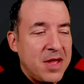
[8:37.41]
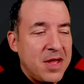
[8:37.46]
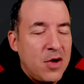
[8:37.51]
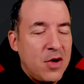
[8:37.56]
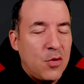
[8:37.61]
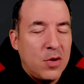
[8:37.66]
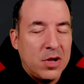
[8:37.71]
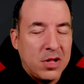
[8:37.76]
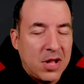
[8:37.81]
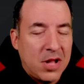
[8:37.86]

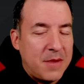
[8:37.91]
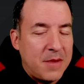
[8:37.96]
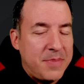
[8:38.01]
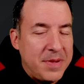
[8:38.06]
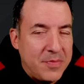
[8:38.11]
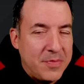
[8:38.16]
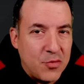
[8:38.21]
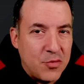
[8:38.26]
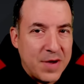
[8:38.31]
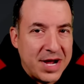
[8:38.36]
Well, a lot of
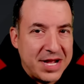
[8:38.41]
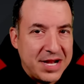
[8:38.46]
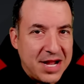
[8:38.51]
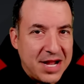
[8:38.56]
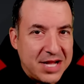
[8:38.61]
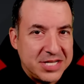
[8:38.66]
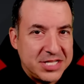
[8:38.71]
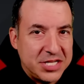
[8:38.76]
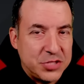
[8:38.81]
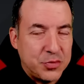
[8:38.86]
people
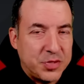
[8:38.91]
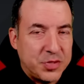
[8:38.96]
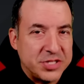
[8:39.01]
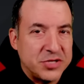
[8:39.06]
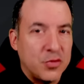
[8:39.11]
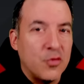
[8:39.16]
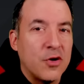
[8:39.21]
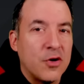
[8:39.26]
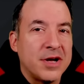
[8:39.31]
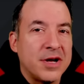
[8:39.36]
recognized this wasn't
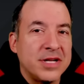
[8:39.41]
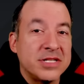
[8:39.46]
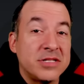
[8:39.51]
working,